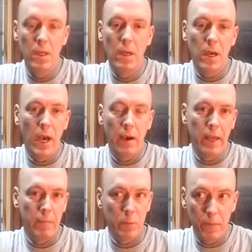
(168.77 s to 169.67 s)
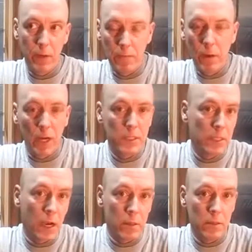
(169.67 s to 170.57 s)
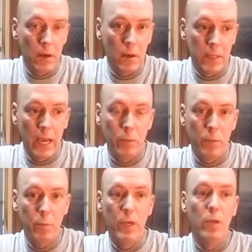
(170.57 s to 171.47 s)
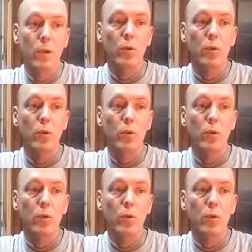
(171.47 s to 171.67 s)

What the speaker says: I think it was Farrell Fox that got in contact with me,